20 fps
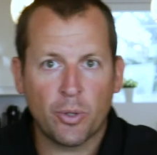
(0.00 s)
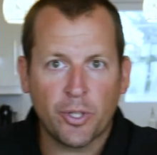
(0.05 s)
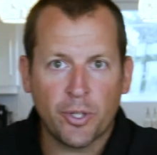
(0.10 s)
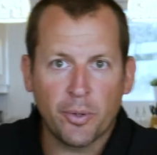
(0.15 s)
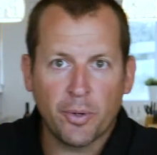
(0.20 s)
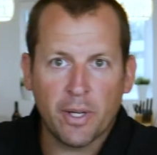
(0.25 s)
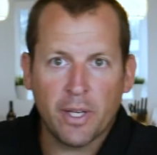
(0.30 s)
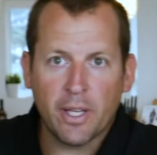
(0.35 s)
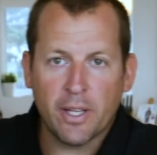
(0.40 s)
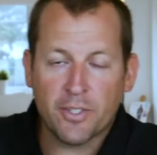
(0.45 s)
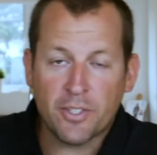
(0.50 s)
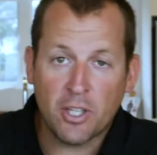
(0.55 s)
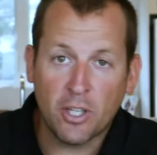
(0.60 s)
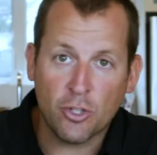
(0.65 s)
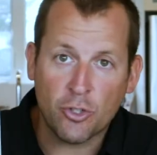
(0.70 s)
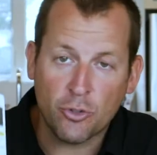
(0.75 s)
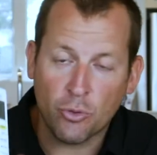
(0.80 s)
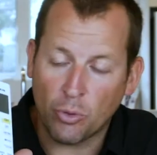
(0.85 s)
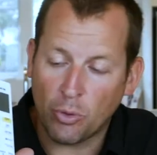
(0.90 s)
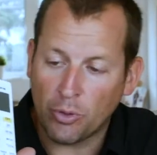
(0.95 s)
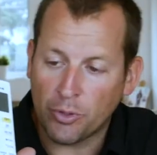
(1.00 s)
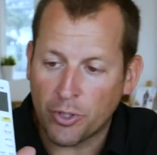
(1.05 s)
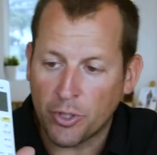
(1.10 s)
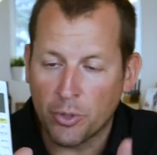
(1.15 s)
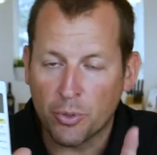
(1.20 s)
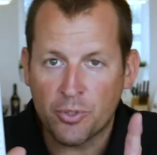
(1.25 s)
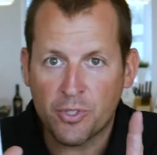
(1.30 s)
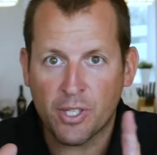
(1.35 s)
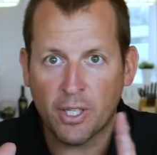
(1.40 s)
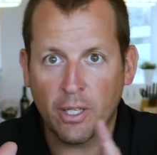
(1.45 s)
unit is controlled
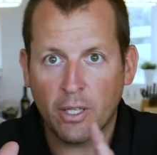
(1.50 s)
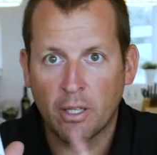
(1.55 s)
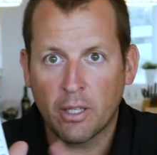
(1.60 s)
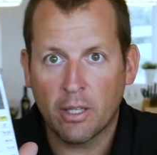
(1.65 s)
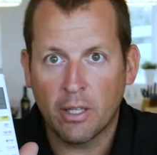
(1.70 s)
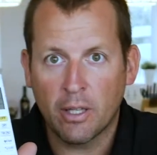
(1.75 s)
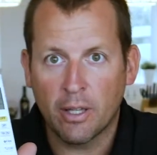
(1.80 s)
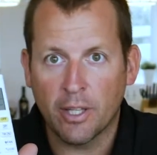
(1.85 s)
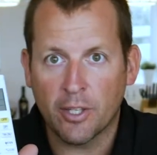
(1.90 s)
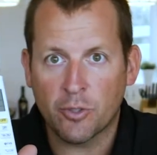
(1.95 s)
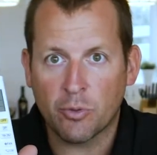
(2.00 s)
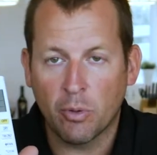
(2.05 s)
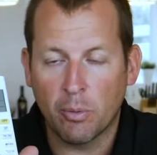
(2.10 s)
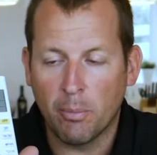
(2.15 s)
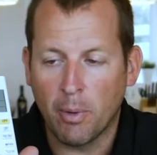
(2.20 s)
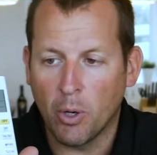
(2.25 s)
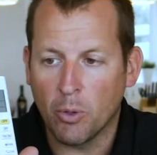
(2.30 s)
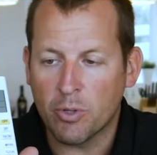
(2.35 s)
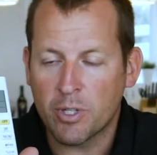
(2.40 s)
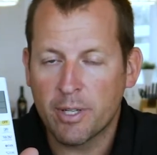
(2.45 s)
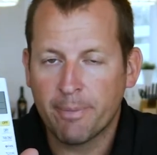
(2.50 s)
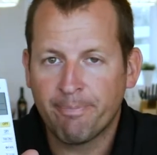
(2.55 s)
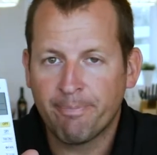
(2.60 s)
using this remote.